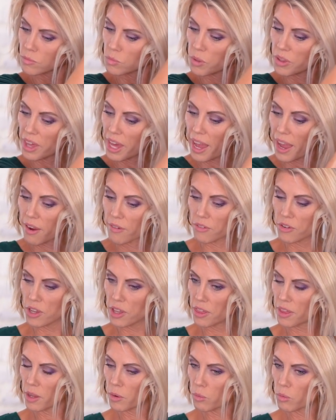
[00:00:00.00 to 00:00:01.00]
with
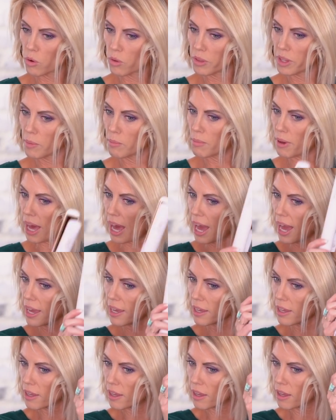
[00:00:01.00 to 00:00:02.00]
everything rolling
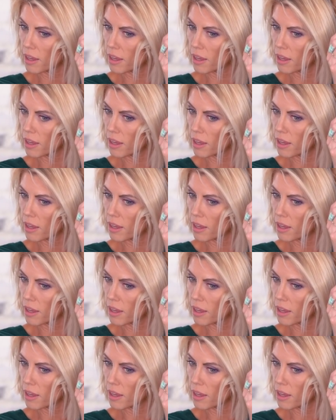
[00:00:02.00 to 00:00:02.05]
back.